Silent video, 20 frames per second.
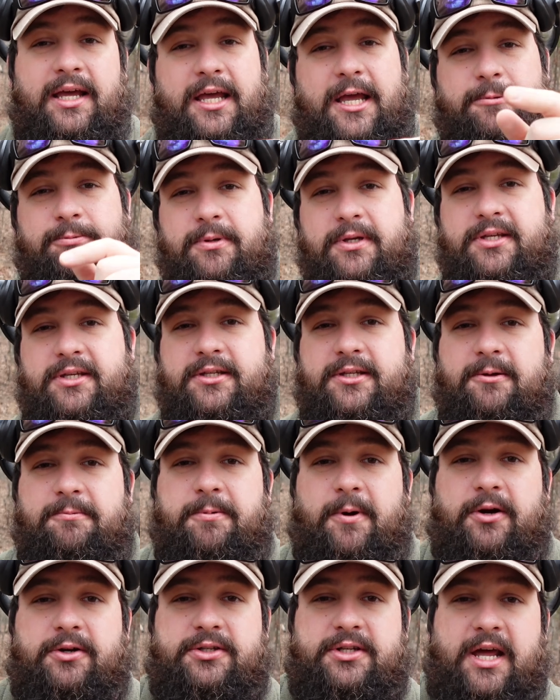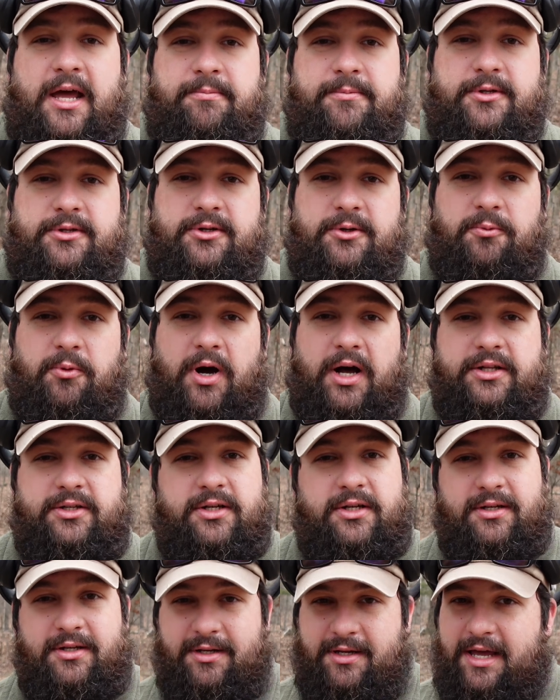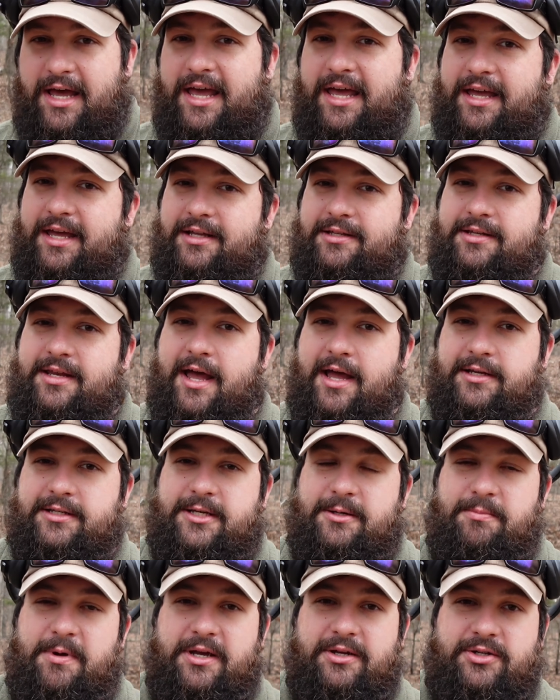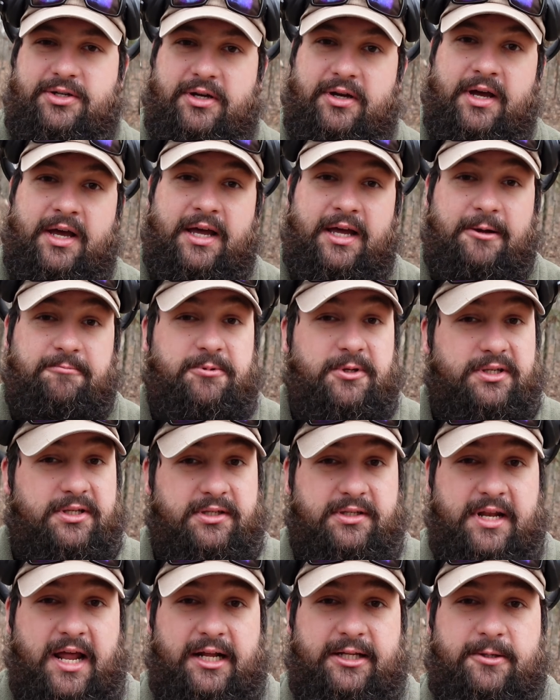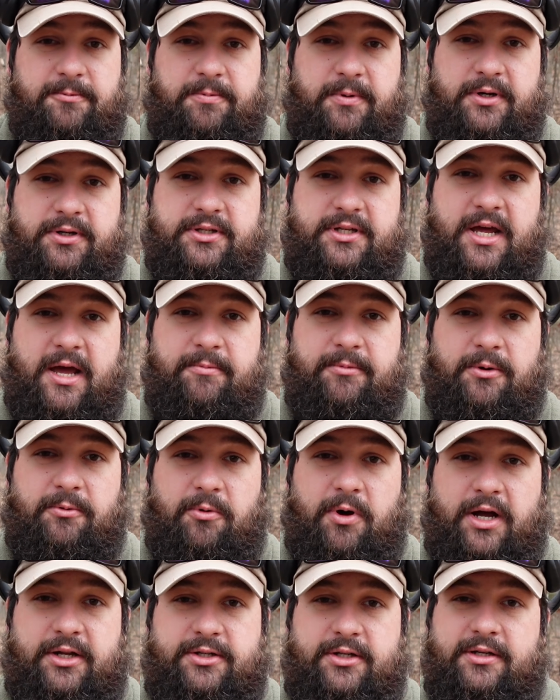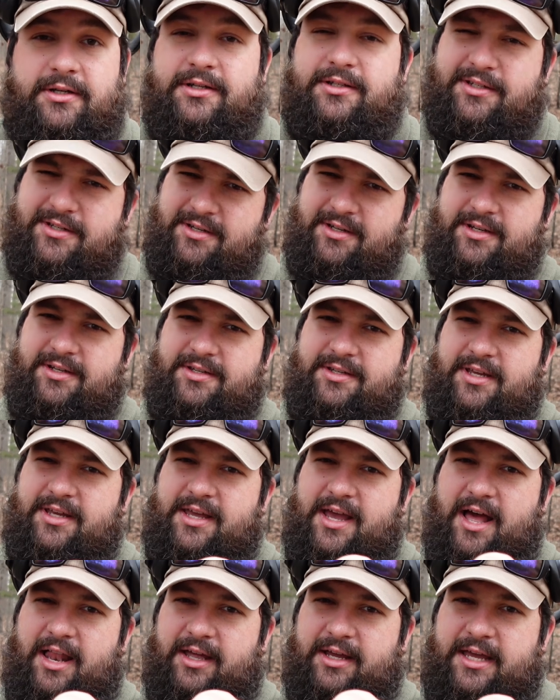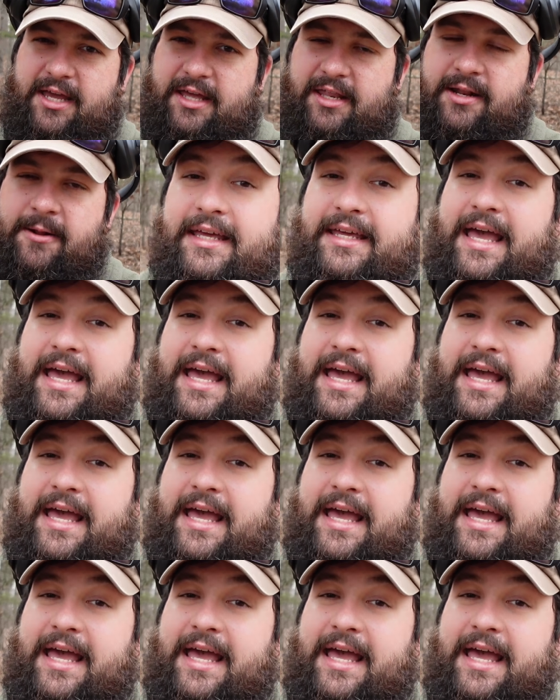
If this is the first time that you're watching, hey, it's nice to meet you. If this is not the first time you're watching, it's good to see y'all again.